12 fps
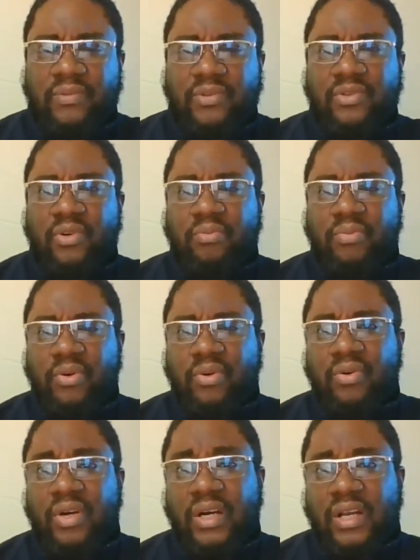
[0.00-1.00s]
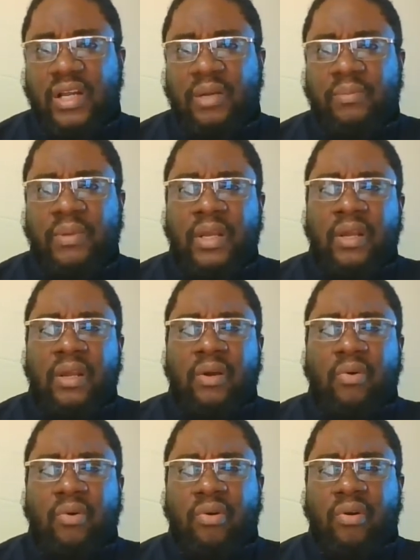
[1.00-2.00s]
So Boko Haram
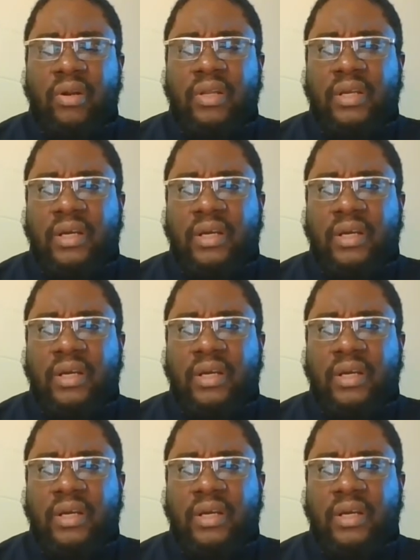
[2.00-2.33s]
or